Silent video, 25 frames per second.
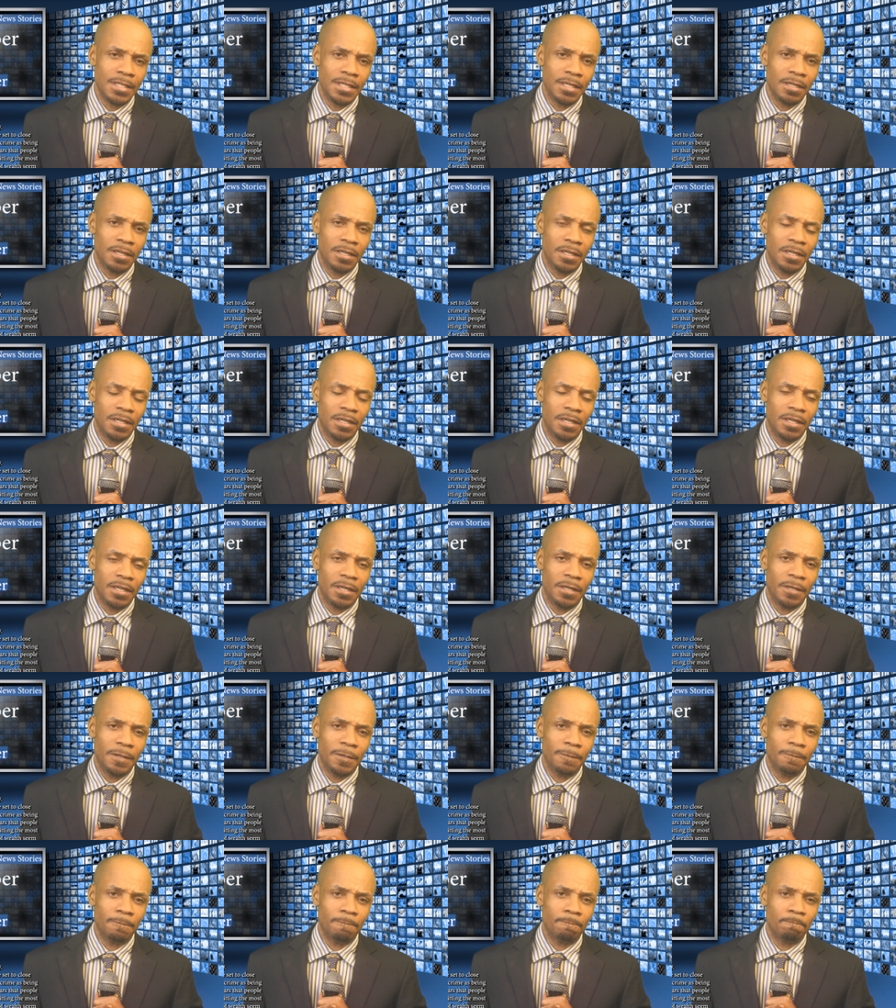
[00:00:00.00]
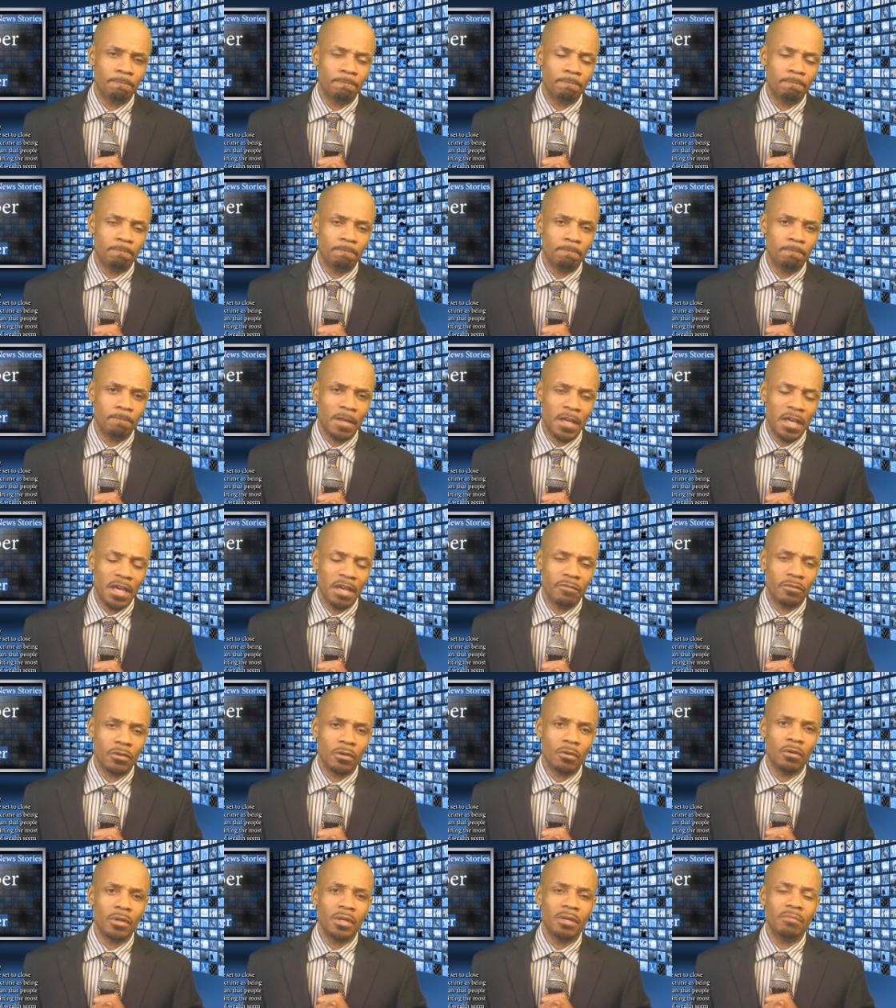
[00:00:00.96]
And then uh, they have
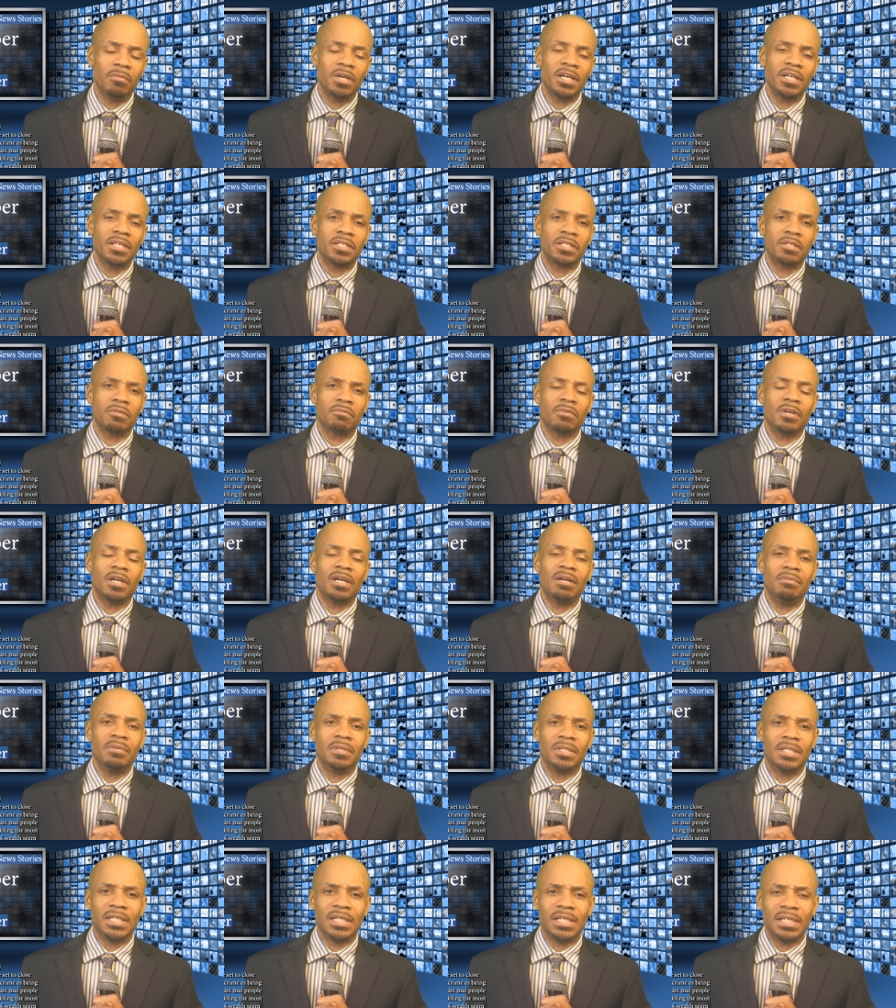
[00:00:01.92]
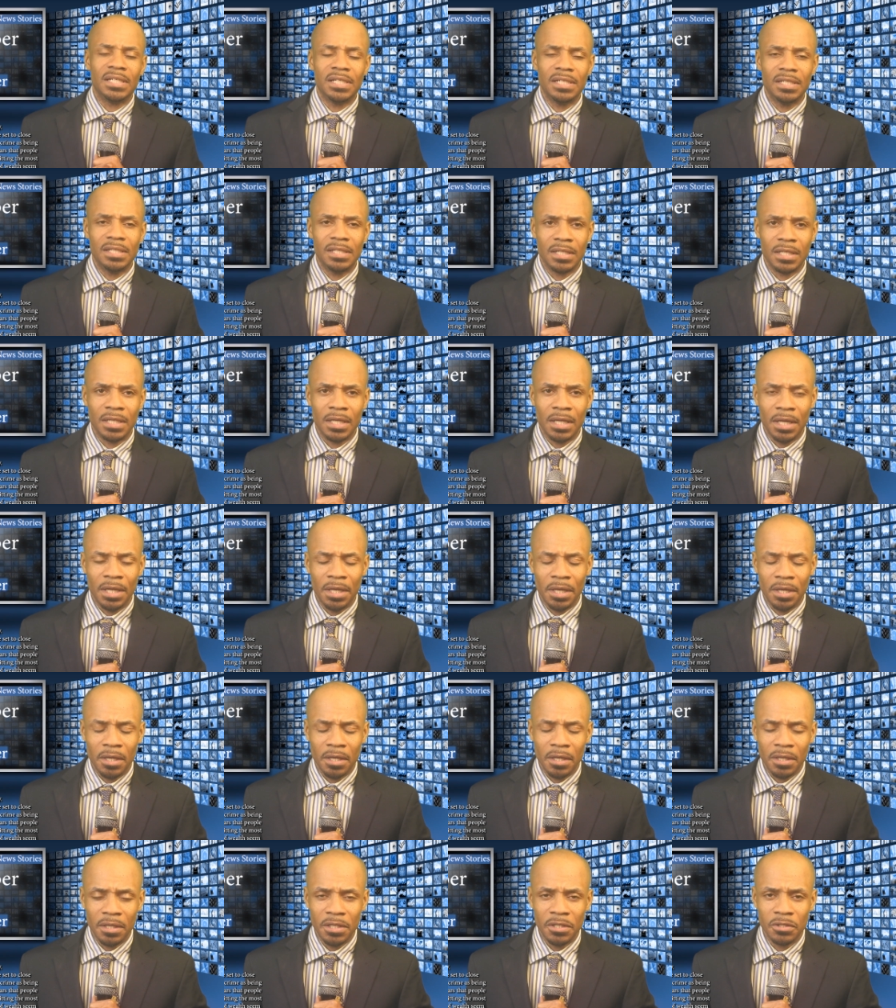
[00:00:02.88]
the holy months of Ramadan.
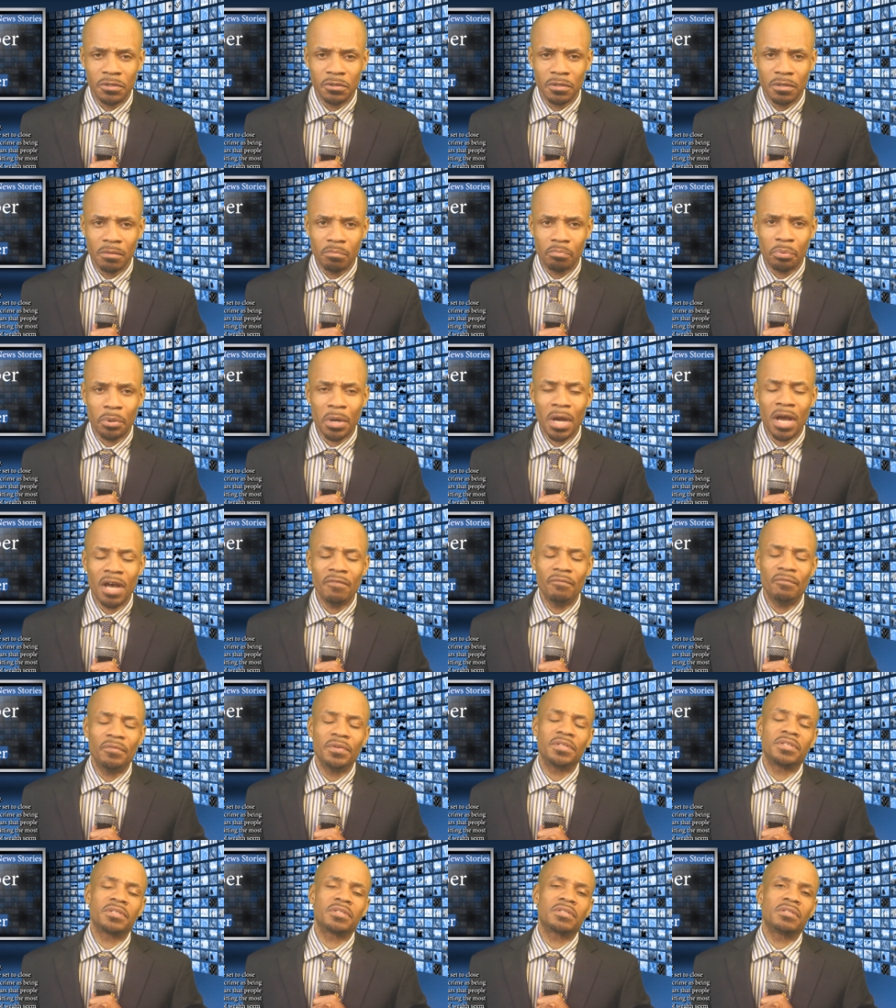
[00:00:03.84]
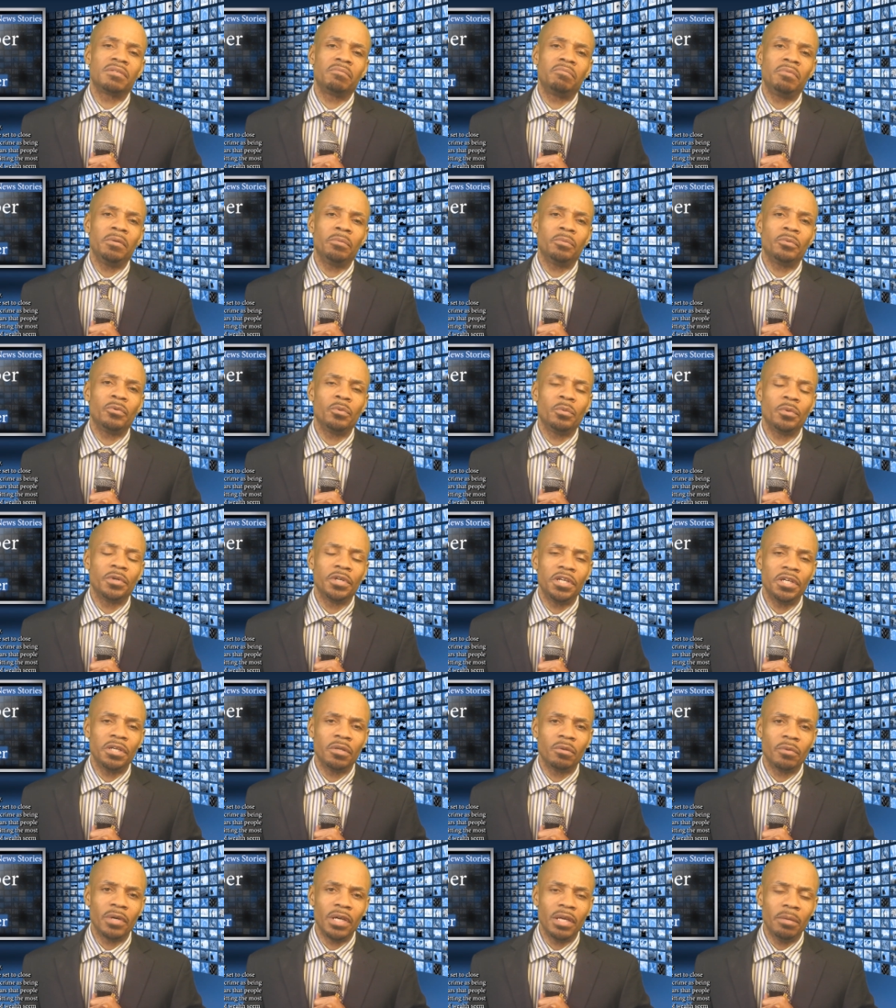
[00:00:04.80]
These are the prophets, the people who were
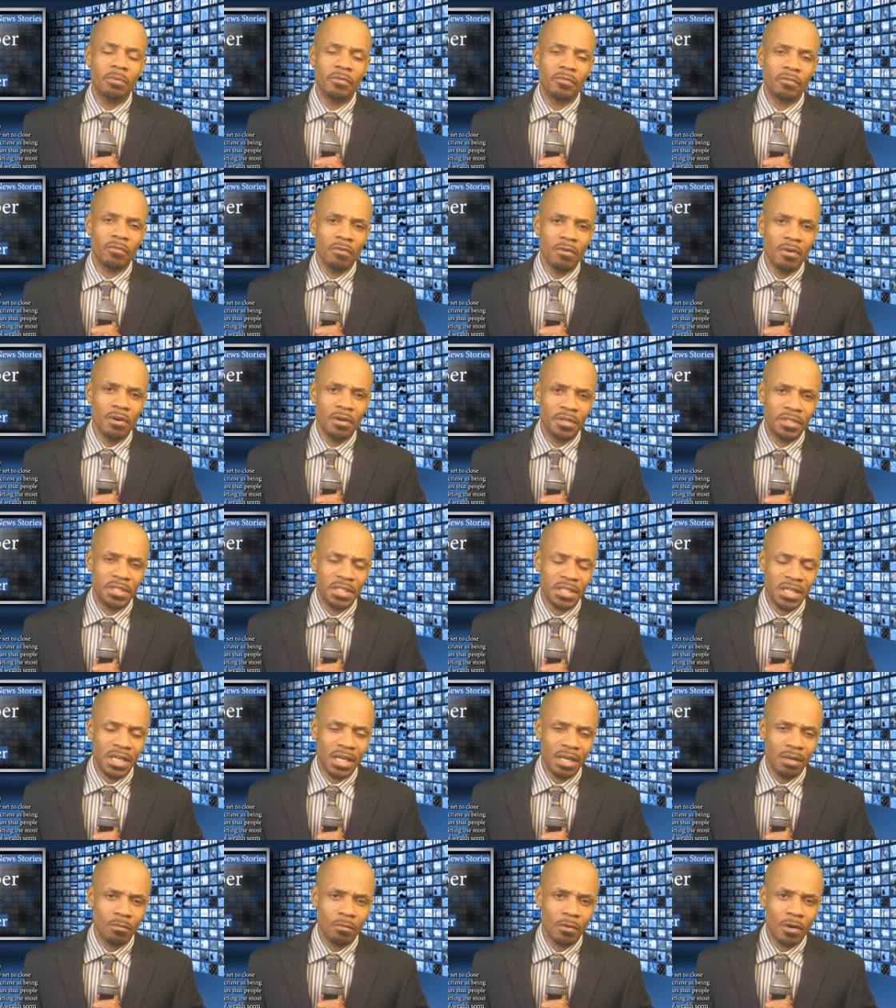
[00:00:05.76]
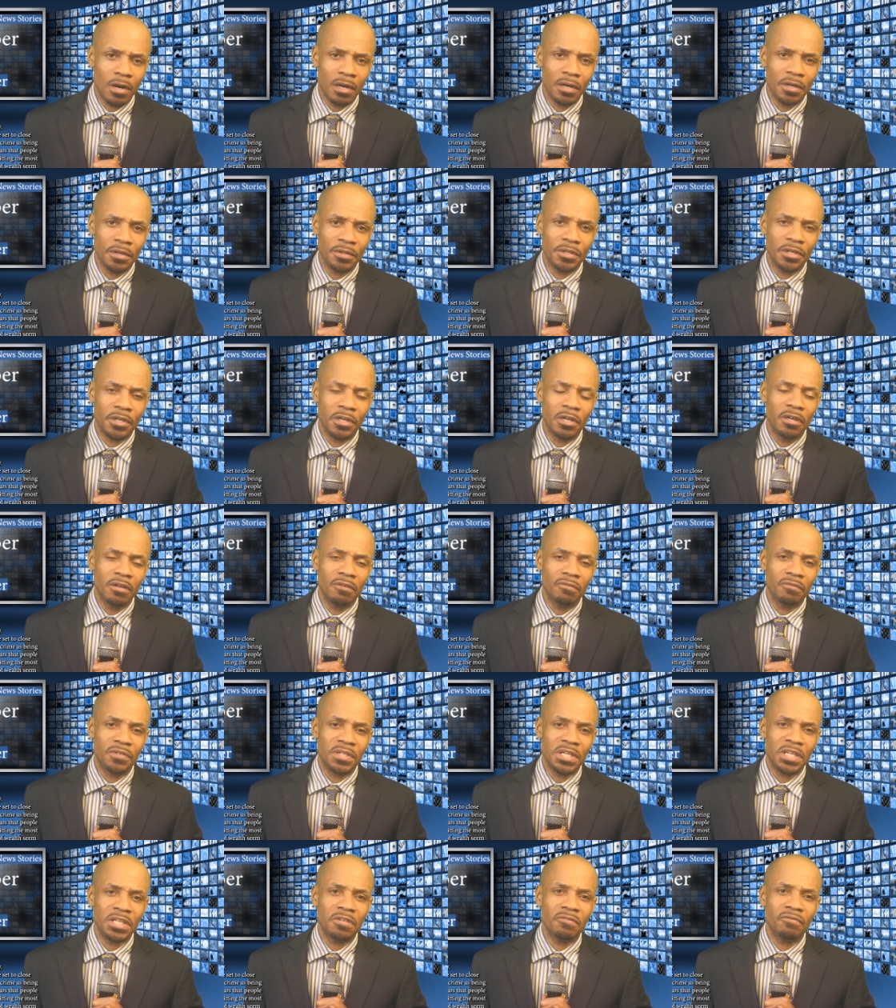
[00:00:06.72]
here way before our time, walking the earth.
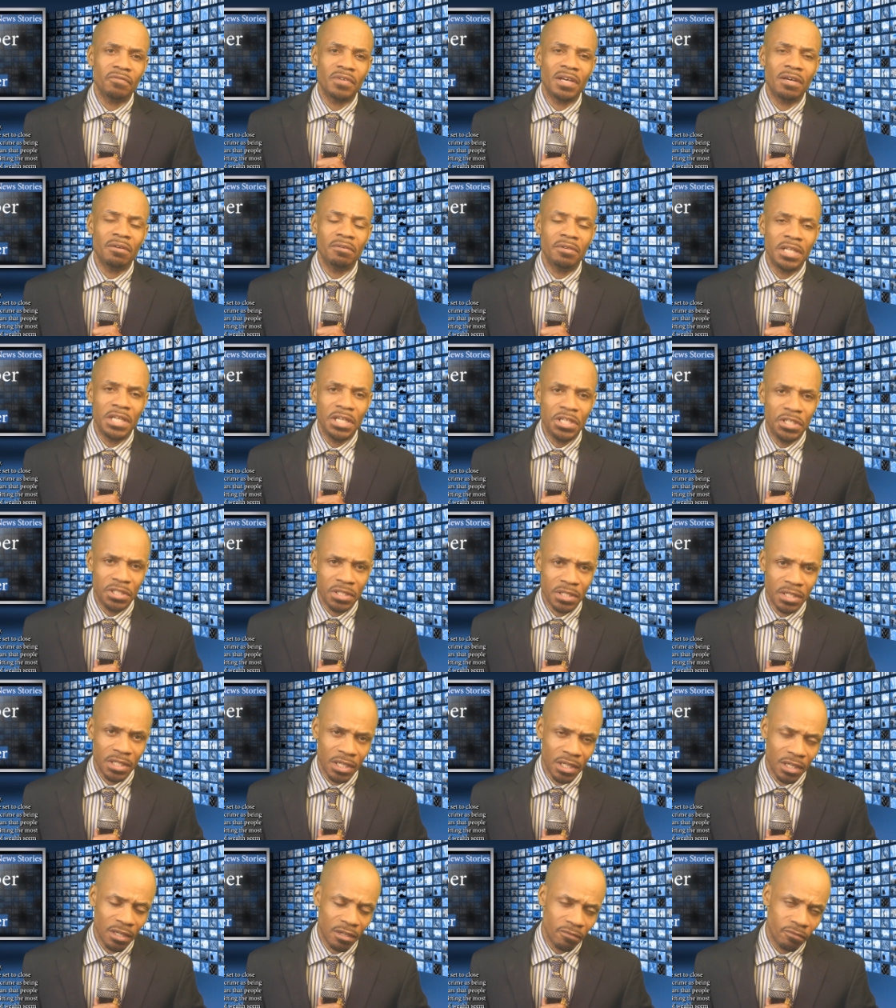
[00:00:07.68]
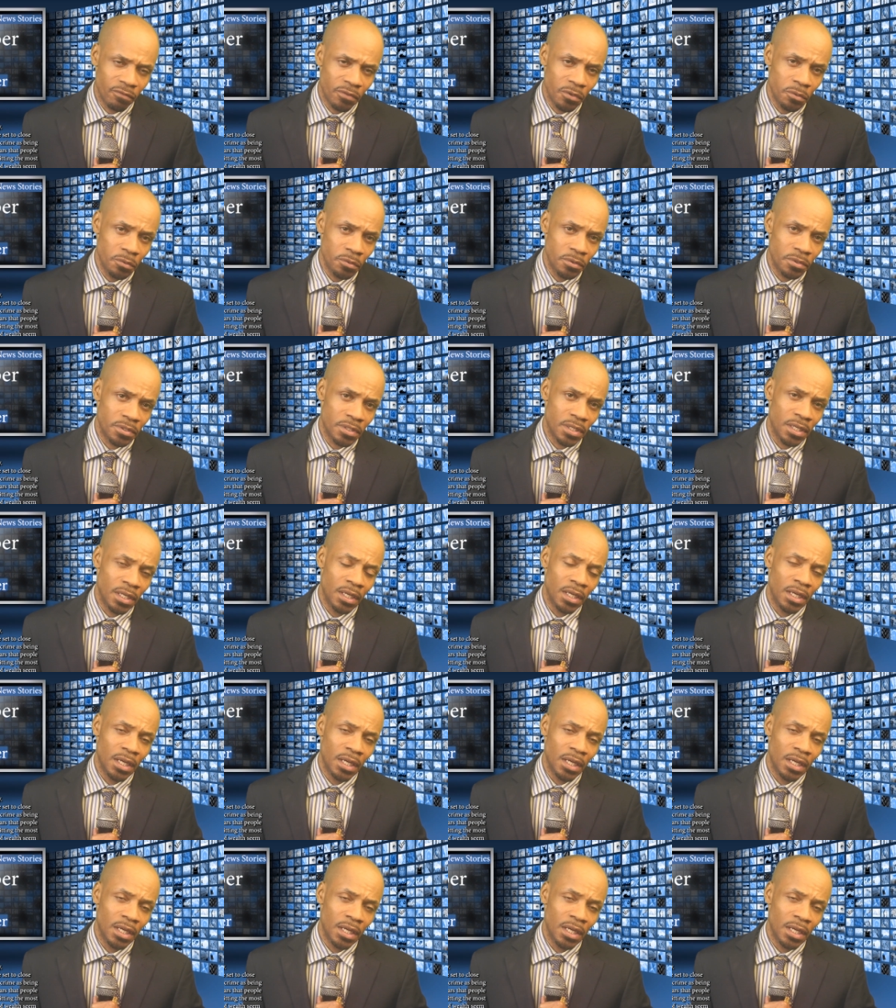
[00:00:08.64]
Set the foundation down, folks.